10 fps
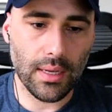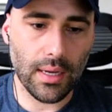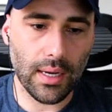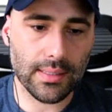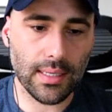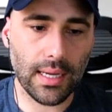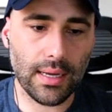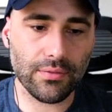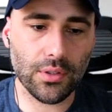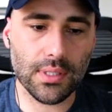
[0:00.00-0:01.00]
I still
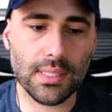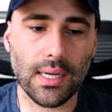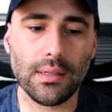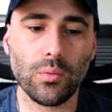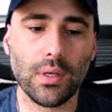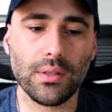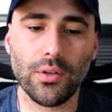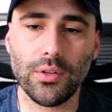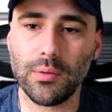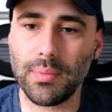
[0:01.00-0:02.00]
have not decided what
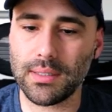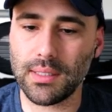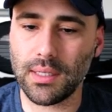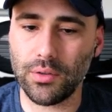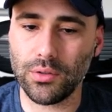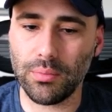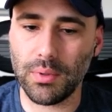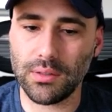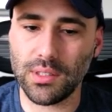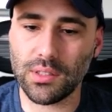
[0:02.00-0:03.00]
the other packs are going to
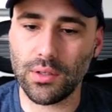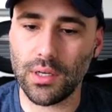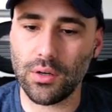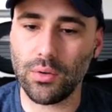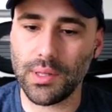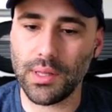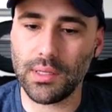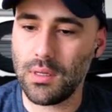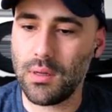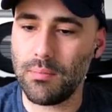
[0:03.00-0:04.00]
be, I'm just gonna go with
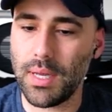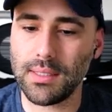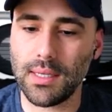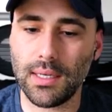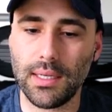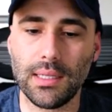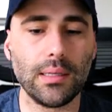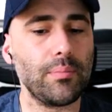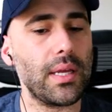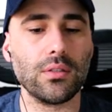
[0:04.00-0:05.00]
it. Basically, it
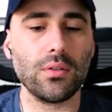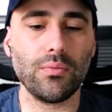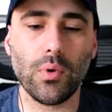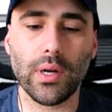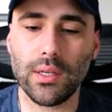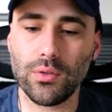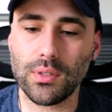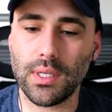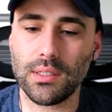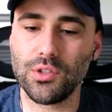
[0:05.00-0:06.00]
depends on what I
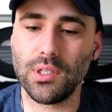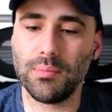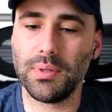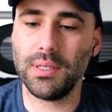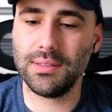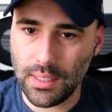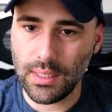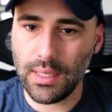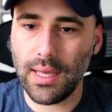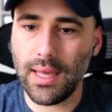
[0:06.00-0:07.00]
use that is cheap.
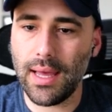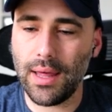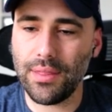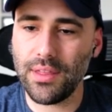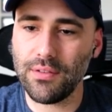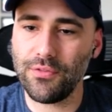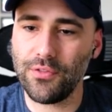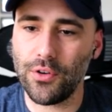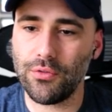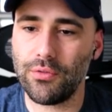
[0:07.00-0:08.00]
Yeah, I think
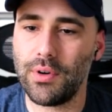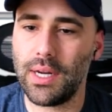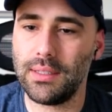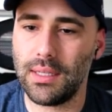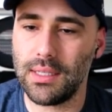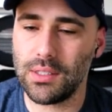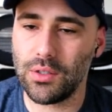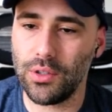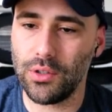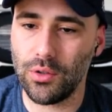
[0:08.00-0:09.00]
for rent is
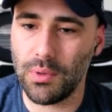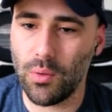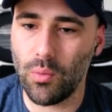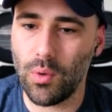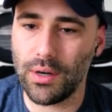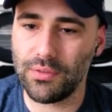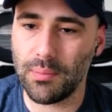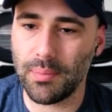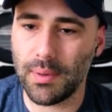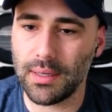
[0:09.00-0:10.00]
going to be one of
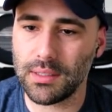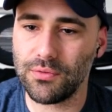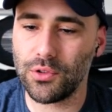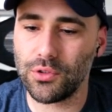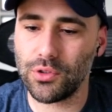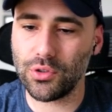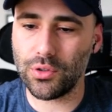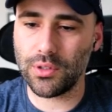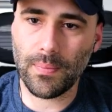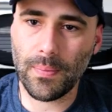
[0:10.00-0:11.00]
the packs for
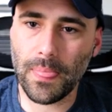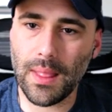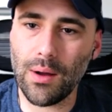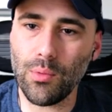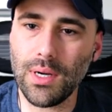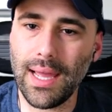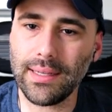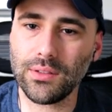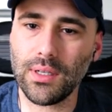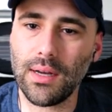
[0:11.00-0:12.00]
sure. I would
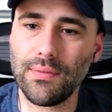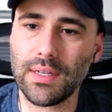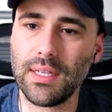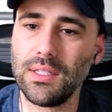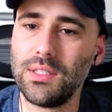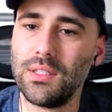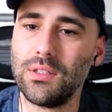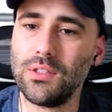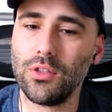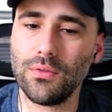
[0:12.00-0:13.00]
like to have a kitchen
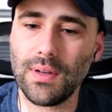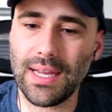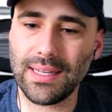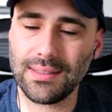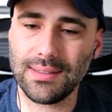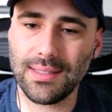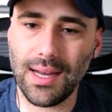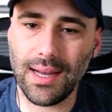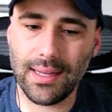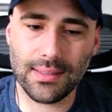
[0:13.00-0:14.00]
sort of like
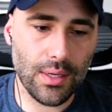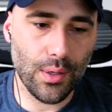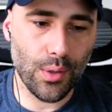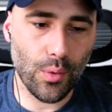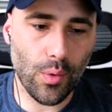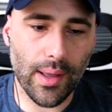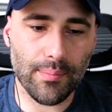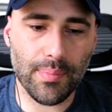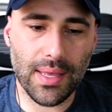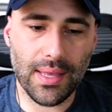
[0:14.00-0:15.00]
that,
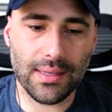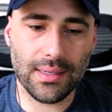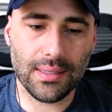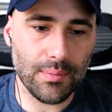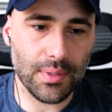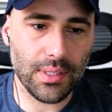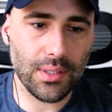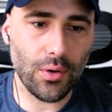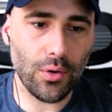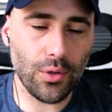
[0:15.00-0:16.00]
quite big. Then
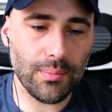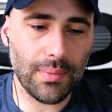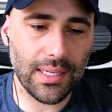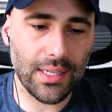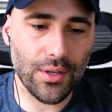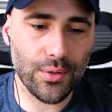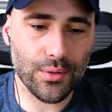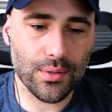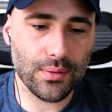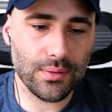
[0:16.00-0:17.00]
all the money
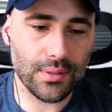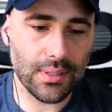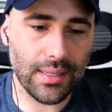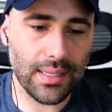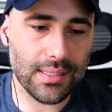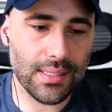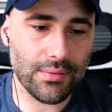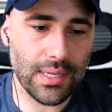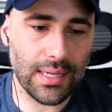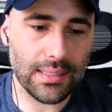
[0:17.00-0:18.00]
goes, and that's the
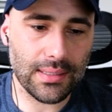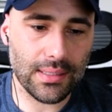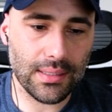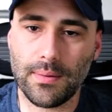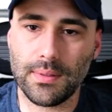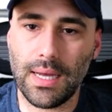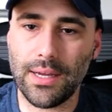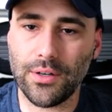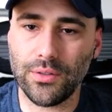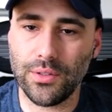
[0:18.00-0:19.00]
reality. I
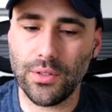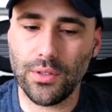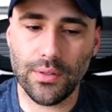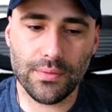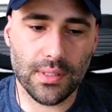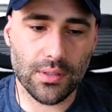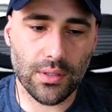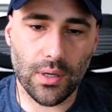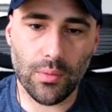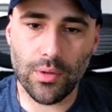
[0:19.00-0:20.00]
don't know if this is
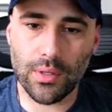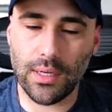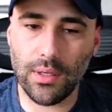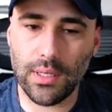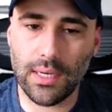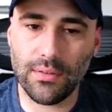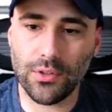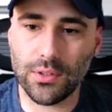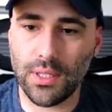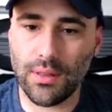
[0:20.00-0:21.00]
gonna work. I only have
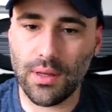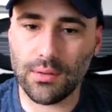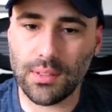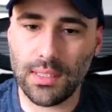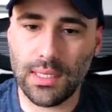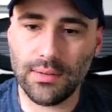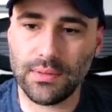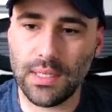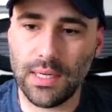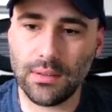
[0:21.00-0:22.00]
14,000 left
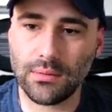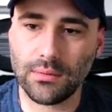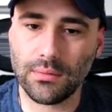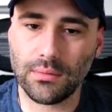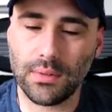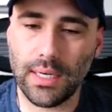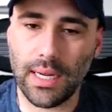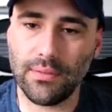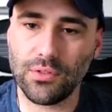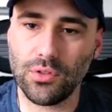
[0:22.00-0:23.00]
now. And I
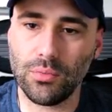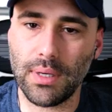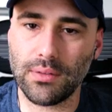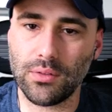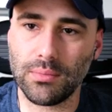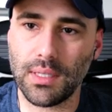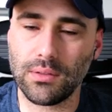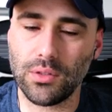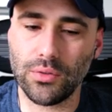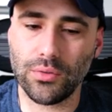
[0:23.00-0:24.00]
have 2 bathrooms
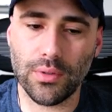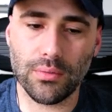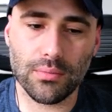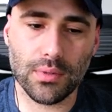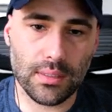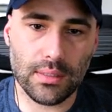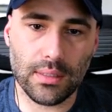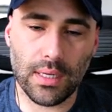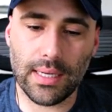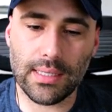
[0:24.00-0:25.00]
and 2 rooms.
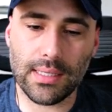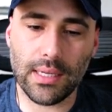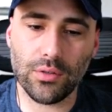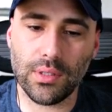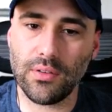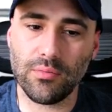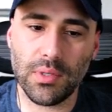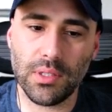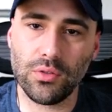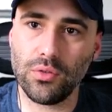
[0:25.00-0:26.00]
I guess I could give
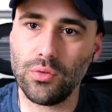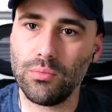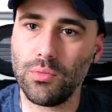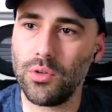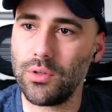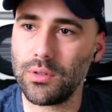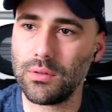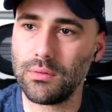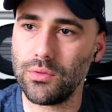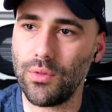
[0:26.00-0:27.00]
me
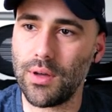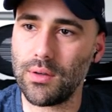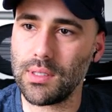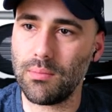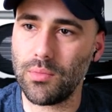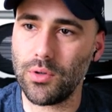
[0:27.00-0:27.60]
2,000 more